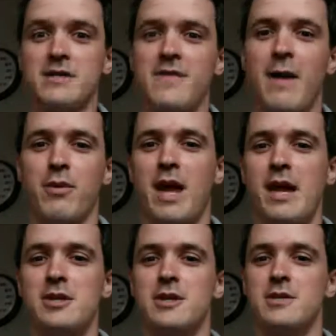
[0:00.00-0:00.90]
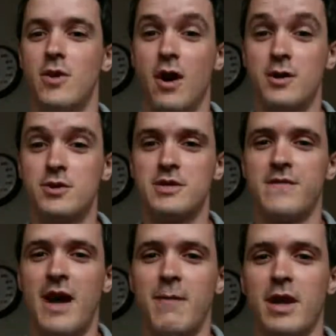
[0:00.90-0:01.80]
of applications or hundreds of
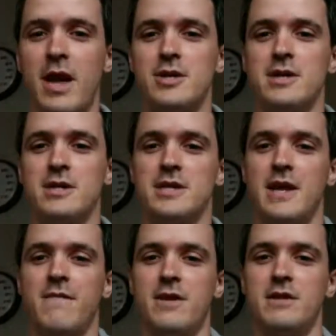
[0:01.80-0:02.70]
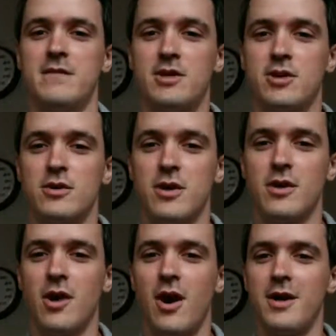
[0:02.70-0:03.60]
applications that have this feature
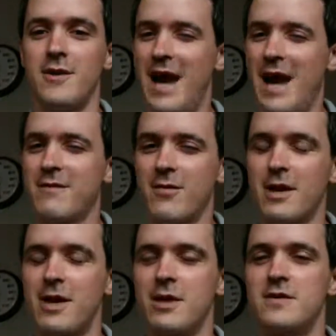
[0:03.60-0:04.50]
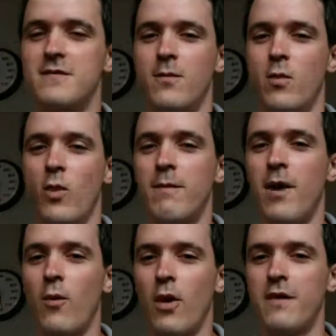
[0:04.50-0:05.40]
turned on, you have to look at each of them one by
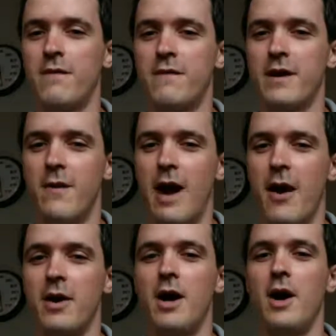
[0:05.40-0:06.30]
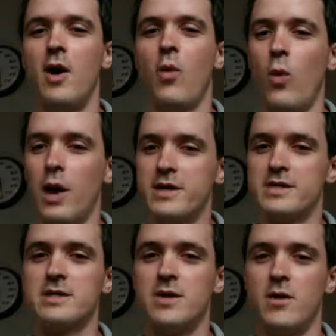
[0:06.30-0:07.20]
one and figure out, what is
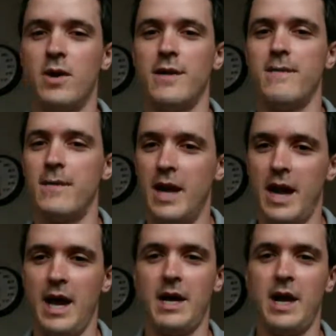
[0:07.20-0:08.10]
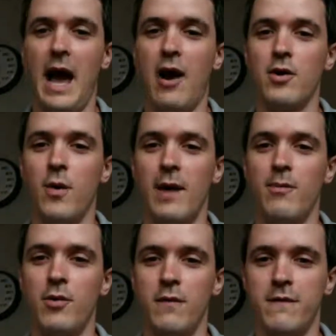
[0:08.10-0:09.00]
this doing and how do I
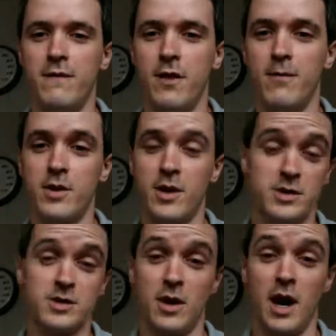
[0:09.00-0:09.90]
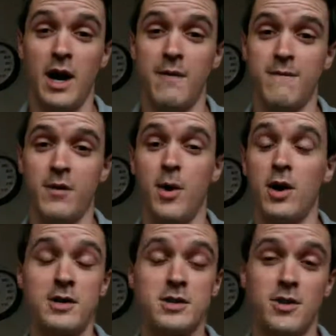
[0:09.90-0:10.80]
move from
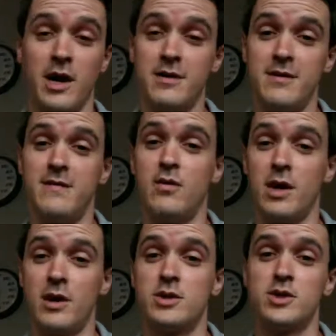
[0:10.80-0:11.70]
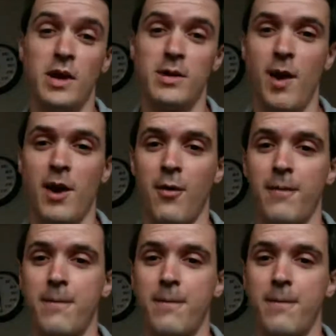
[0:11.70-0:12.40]
unconstrained to a constrained model?